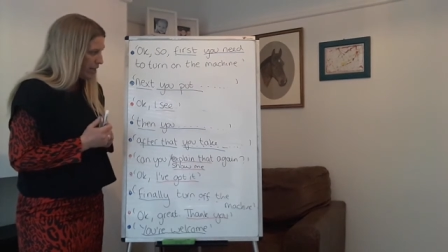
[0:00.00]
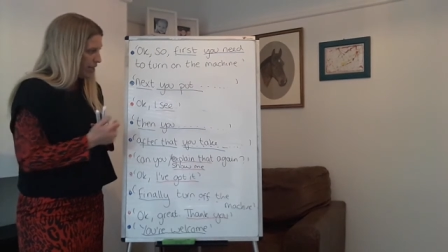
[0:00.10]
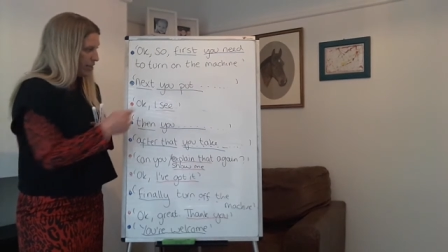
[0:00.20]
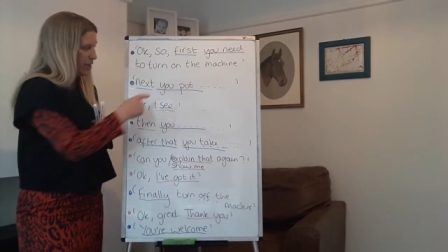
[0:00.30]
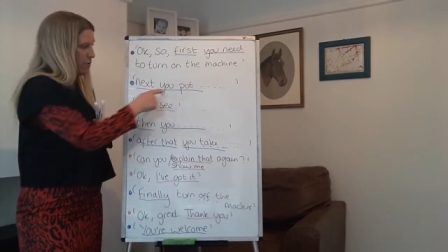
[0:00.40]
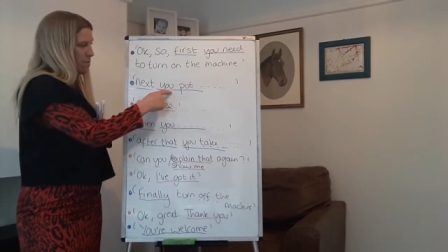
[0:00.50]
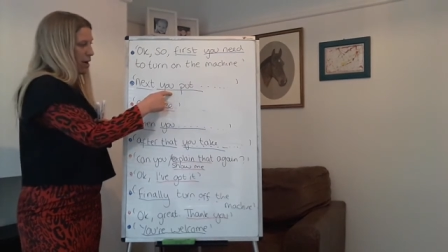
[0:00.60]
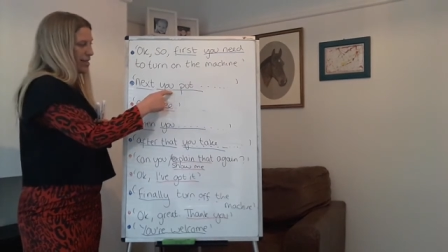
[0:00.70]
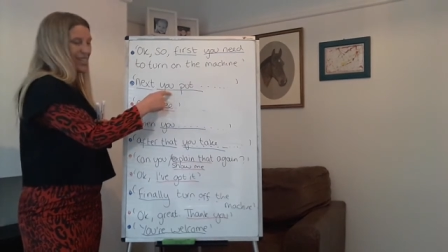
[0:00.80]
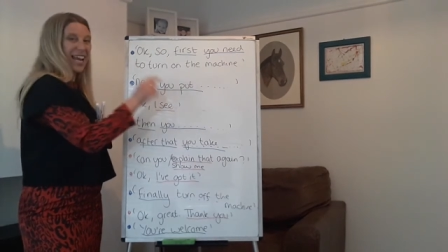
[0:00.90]
So we
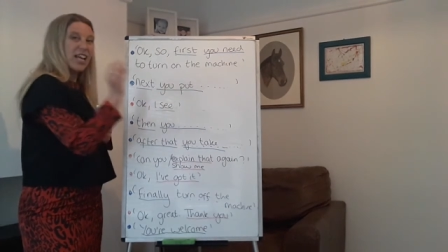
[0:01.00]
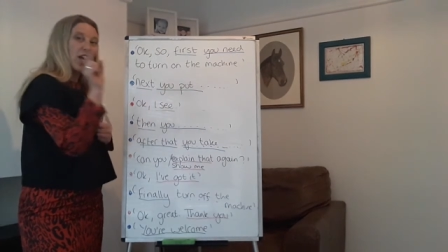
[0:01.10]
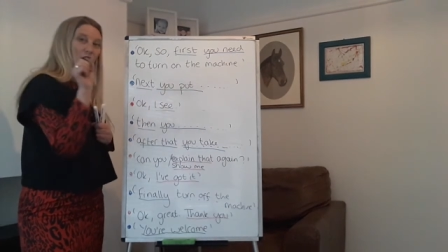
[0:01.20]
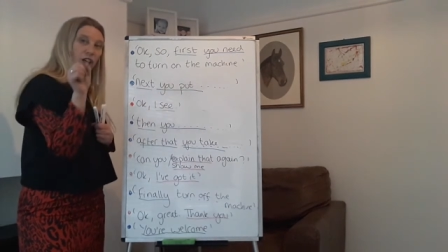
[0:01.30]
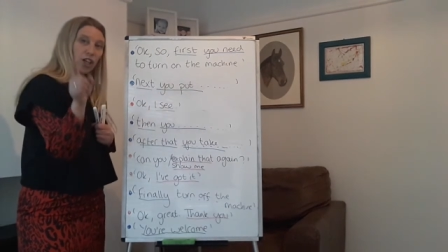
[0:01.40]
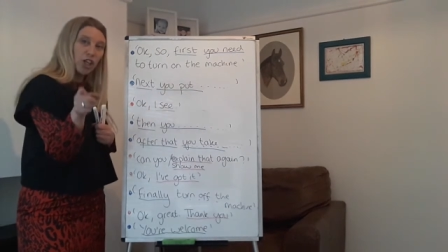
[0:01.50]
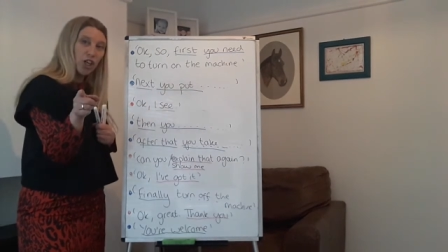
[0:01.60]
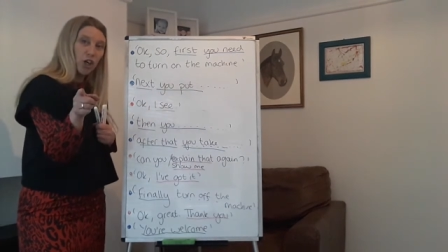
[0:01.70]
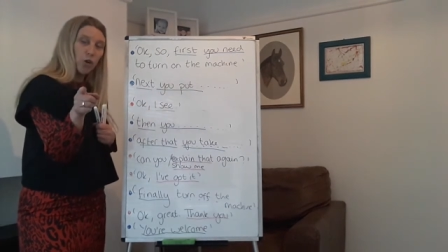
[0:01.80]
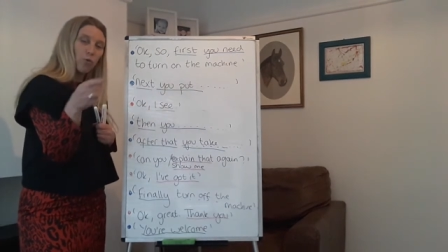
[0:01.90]
might say
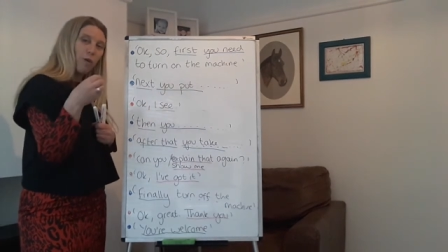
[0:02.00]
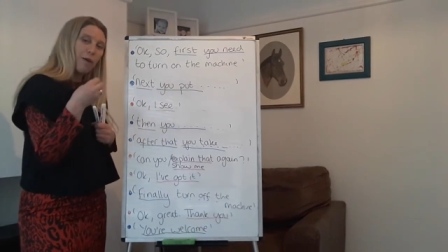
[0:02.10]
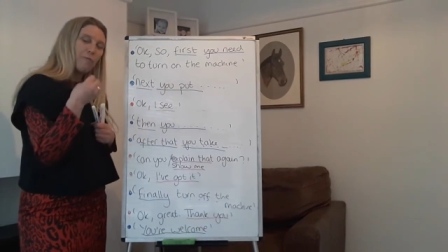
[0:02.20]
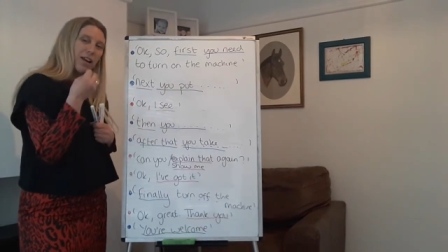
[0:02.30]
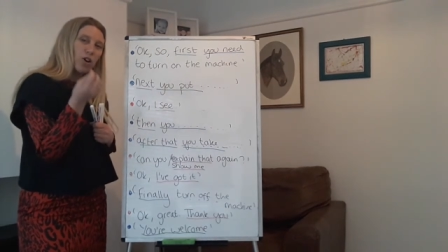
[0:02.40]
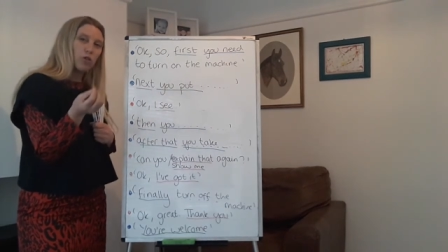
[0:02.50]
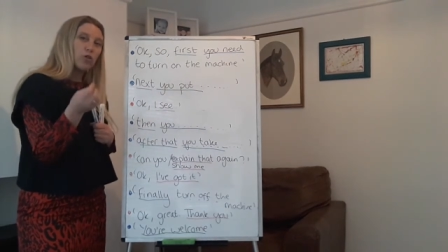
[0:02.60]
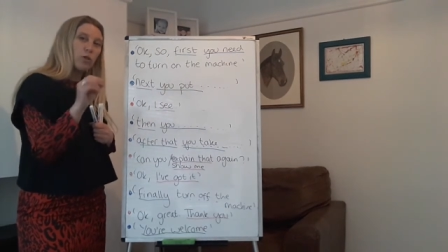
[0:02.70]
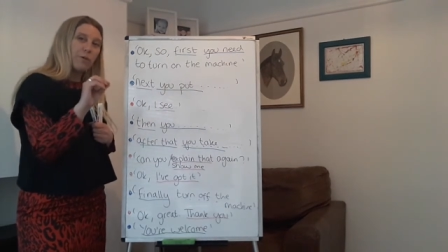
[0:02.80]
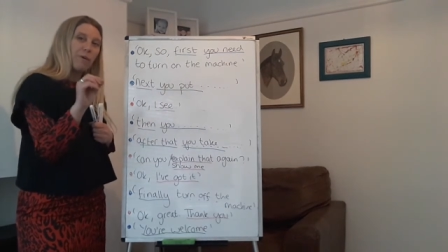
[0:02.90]
you. When we're not
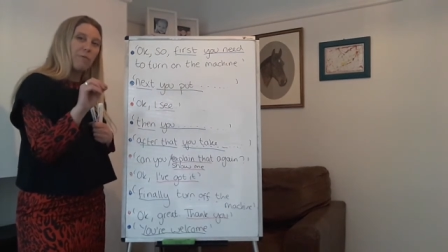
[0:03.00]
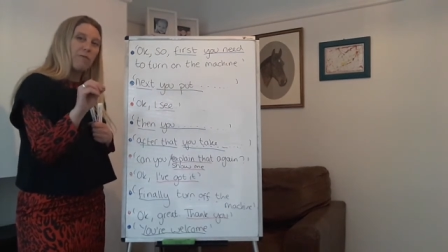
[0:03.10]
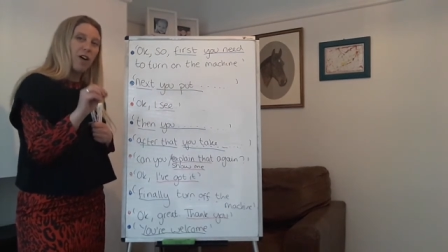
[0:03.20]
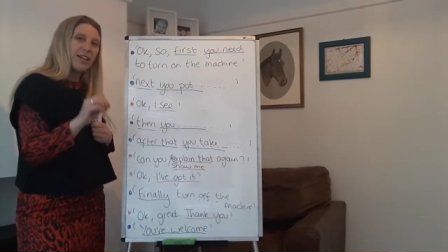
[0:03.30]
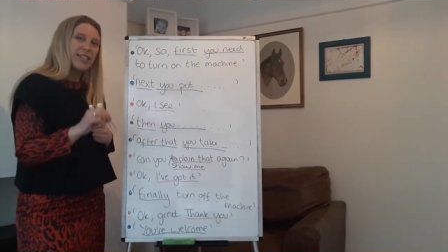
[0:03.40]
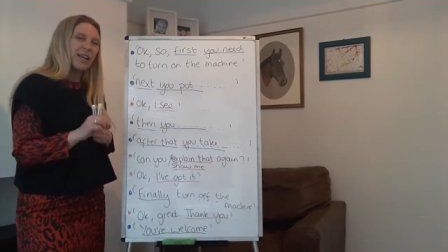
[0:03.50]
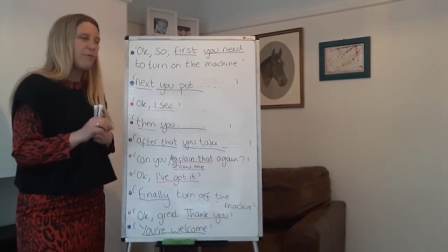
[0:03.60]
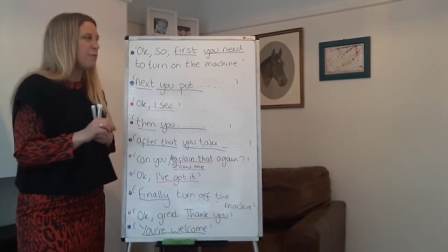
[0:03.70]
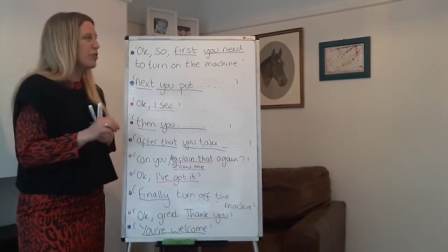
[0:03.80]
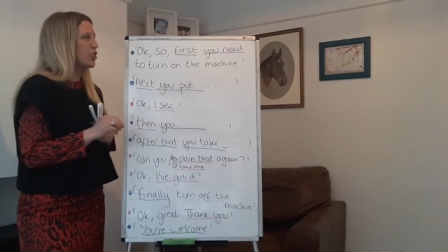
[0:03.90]
talking, when we're writing,
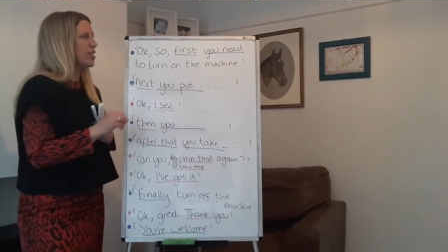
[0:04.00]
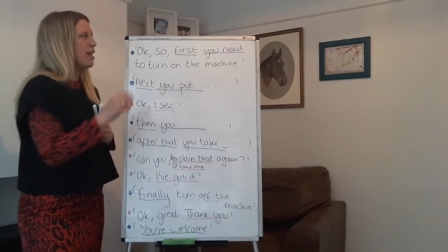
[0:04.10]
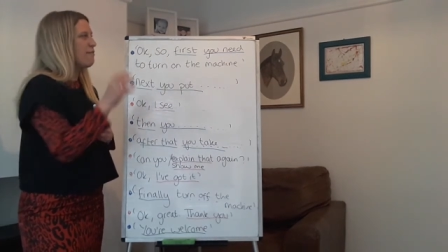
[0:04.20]
we would just say